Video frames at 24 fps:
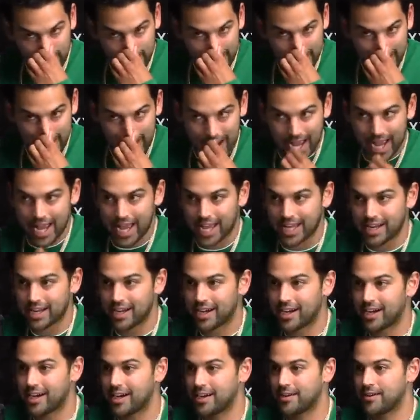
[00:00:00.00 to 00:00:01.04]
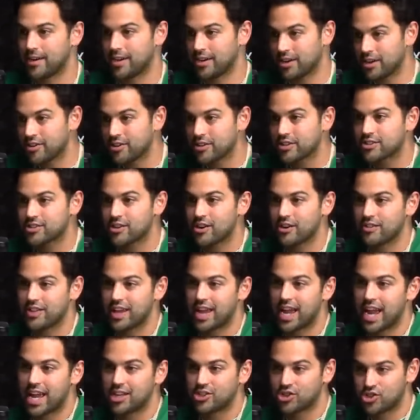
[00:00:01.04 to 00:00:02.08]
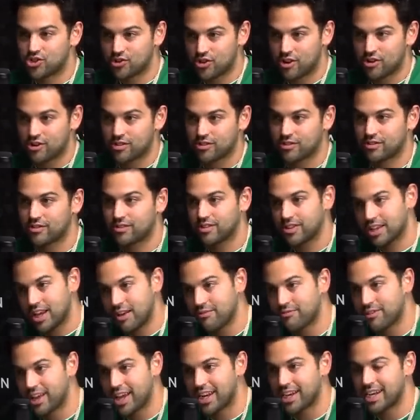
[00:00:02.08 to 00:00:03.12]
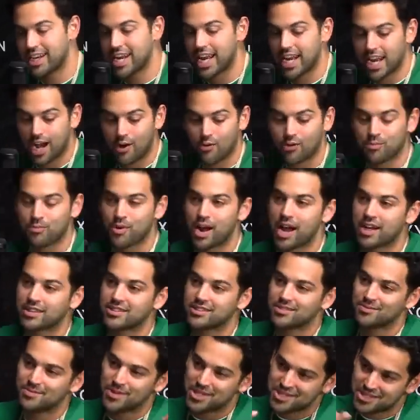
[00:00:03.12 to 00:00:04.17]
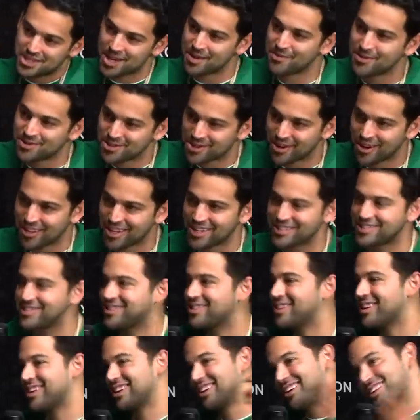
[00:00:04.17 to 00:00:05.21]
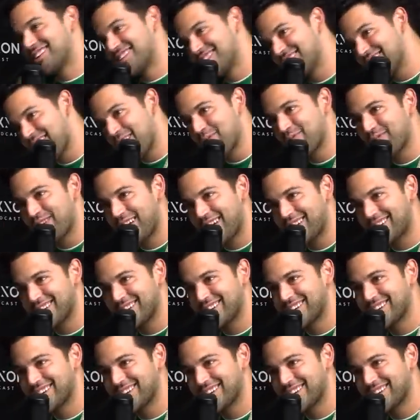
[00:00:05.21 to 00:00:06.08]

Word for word: I had uh, another guitar that had strung left-handed, yeah. and I would practice my same guitar lesson left-handed.